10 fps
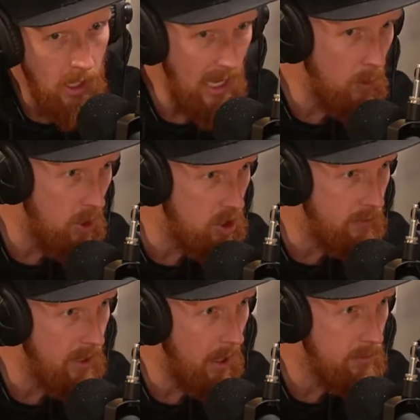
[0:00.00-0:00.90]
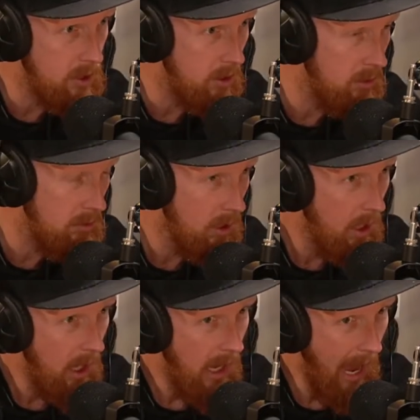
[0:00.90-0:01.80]
kind of what you've been up to
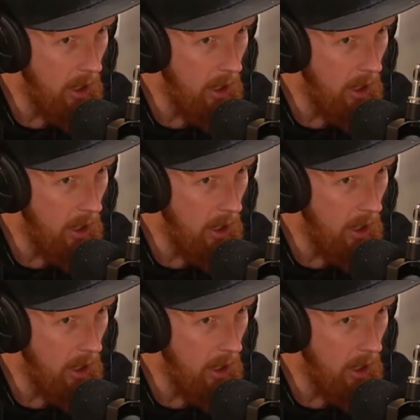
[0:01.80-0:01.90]
and